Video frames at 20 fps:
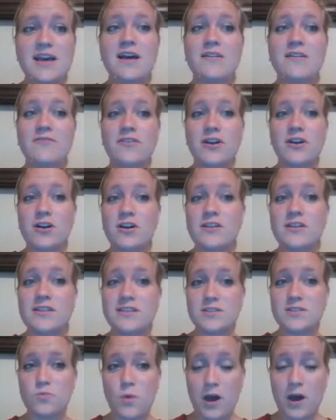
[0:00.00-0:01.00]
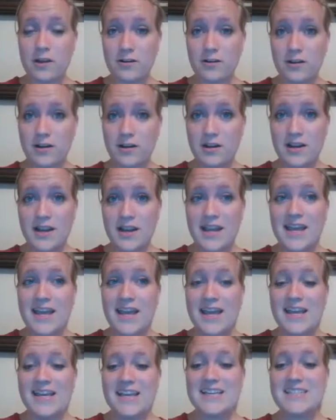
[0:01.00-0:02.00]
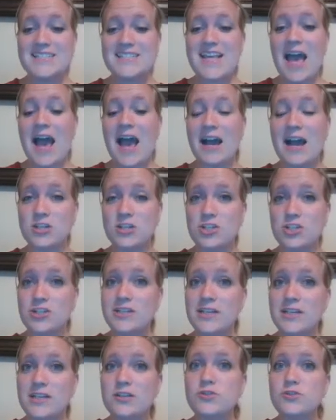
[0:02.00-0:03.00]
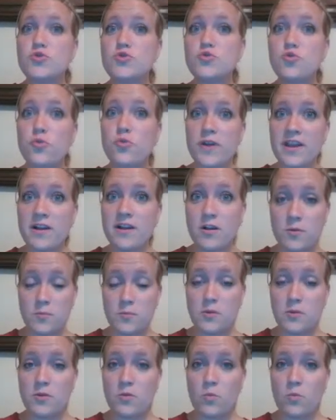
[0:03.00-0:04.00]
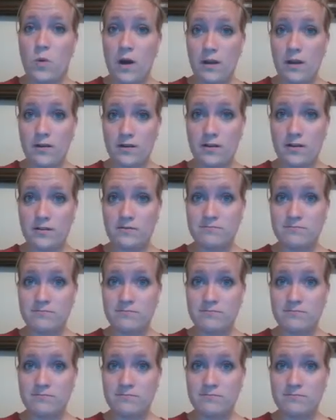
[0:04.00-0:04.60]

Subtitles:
of Earth's water is actually drinkable water.